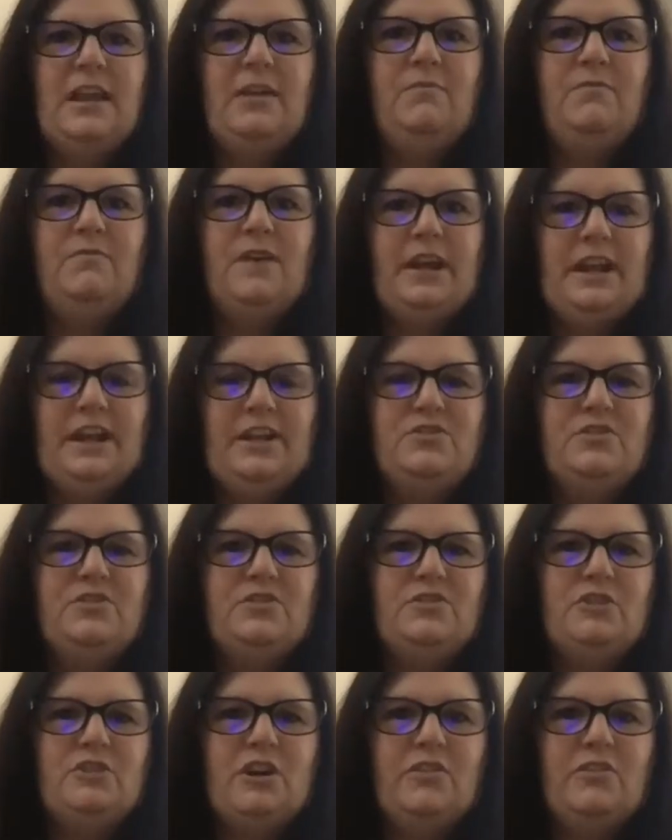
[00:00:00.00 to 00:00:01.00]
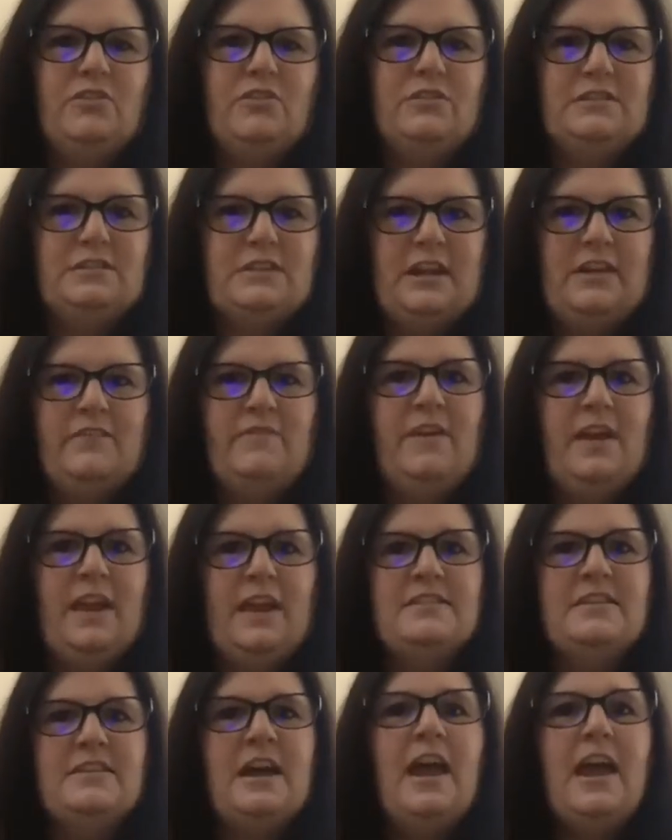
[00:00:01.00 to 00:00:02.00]
financial struggles
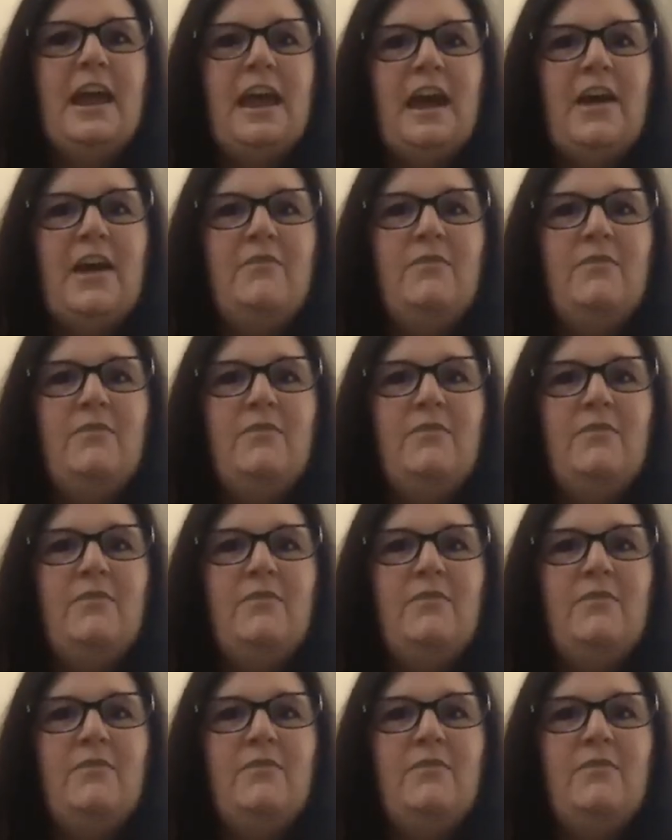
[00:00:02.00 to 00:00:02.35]
as I have, and